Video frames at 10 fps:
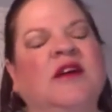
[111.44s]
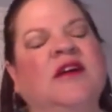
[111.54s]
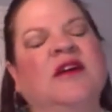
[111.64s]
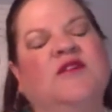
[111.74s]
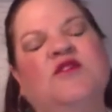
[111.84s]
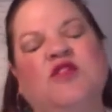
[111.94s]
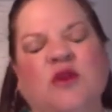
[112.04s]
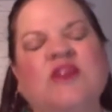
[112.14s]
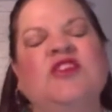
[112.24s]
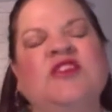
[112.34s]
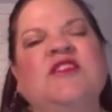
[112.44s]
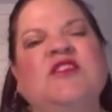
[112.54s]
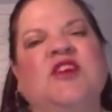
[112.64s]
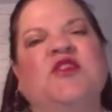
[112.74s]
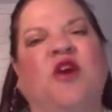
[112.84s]
if there's a question
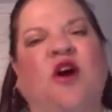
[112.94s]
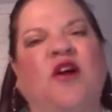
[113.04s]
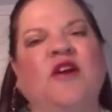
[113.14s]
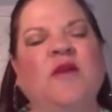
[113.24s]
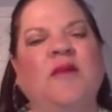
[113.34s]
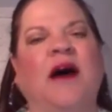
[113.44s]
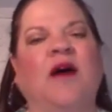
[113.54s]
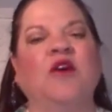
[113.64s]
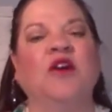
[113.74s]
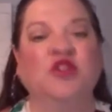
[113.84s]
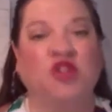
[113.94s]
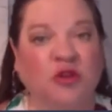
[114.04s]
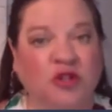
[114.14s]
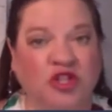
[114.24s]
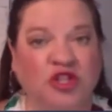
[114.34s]
that's on your heart about
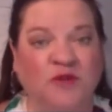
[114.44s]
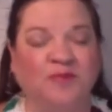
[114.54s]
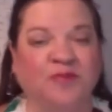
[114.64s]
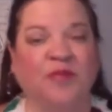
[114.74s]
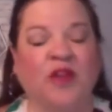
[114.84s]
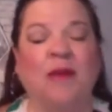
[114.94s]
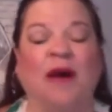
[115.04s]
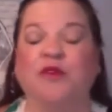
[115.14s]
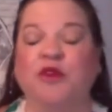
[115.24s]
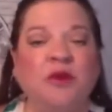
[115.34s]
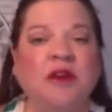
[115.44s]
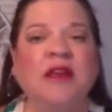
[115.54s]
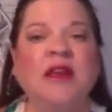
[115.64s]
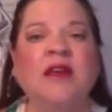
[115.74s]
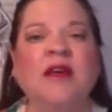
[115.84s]
church, about
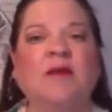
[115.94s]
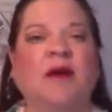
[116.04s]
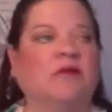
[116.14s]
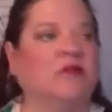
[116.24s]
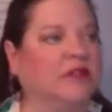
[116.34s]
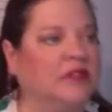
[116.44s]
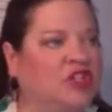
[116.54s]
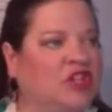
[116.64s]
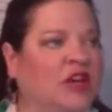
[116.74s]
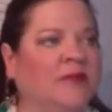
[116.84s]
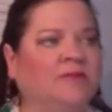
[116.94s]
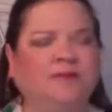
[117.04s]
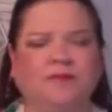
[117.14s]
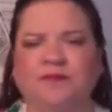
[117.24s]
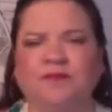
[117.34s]
unity, about religion,
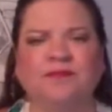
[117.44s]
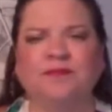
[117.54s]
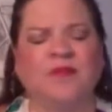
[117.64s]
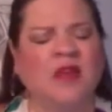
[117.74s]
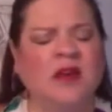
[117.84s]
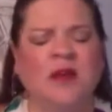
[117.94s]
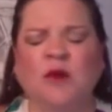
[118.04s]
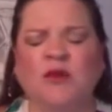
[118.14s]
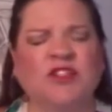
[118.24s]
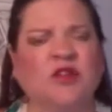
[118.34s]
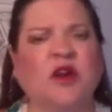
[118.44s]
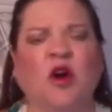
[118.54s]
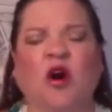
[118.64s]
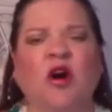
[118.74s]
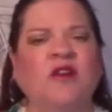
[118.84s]
but what's going
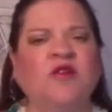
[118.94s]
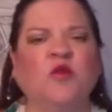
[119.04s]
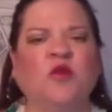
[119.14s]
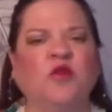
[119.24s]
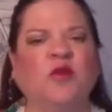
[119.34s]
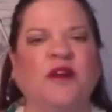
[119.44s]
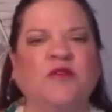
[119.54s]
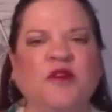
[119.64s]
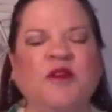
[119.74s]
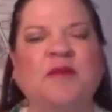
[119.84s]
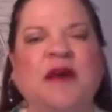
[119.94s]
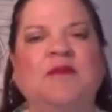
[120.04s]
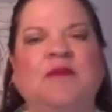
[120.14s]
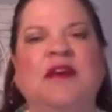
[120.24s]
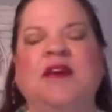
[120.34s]
on in the world, whatever it
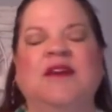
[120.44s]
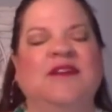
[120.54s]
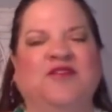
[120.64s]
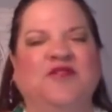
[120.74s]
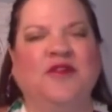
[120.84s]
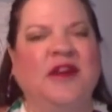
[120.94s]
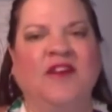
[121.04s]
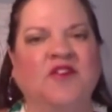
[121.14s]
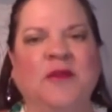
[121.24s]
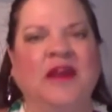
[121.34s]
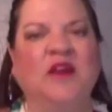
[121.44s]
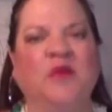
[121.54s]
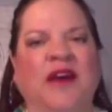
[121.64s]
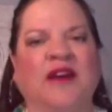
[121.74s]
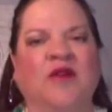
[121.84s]
might be, feel free to ask me
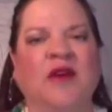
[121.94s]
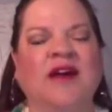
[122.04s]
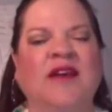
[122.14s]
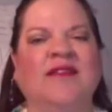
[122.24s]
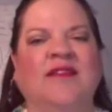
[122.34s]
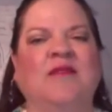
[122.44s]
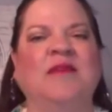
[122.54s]
anyway. Go ahead and send me